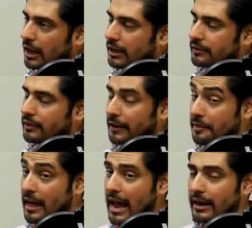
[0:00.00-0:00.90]
like
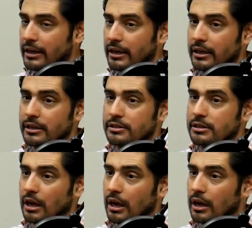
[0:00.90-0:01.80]
that
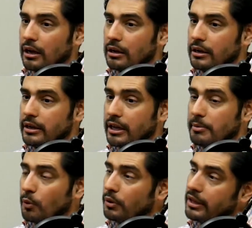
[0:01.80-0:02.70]
is, it can
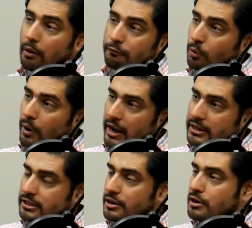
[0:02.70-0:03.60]
be a really helpful way
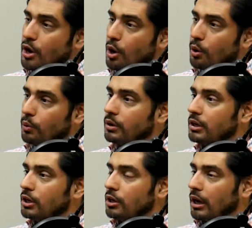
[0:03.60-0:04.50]
to know
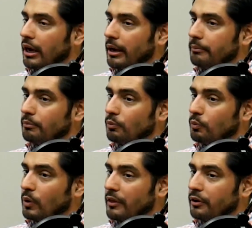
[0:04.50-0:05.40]

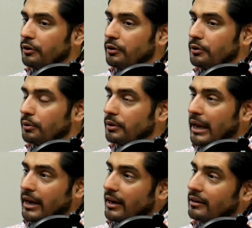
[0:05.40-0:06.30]
whether you're
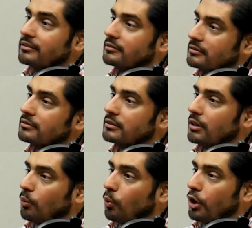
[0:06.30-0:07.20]
getting
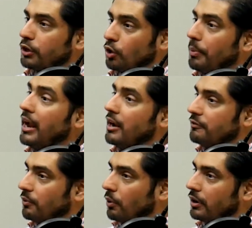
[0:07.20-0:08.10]
the work you're paying
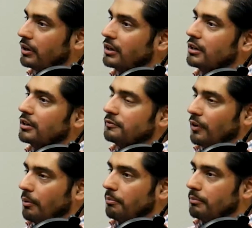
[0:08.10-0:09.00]
for
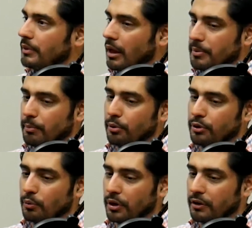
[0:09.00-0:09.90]
from the people
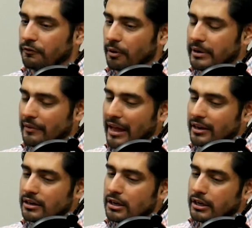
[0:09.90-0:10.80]
you're working from. Now
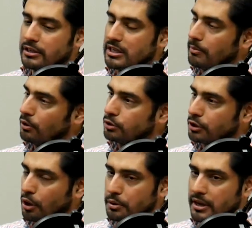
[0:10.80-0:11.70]
that can seem a little
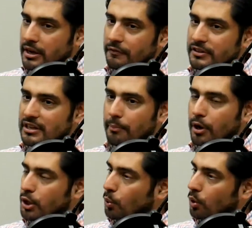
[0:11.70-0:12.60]
draconian if it's not
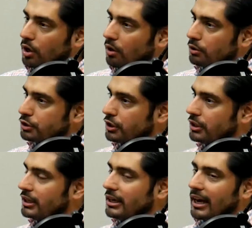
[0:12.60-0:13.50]
part of your work culture.
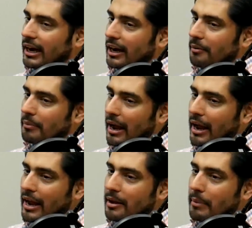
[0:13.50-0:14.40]

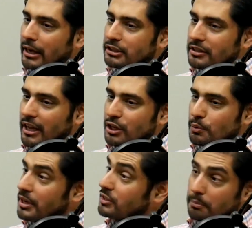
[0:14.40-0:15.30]
I imagine that you
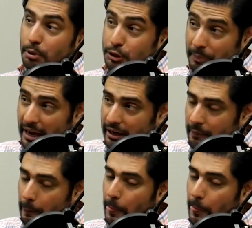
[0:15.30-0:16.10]
would get some pushback.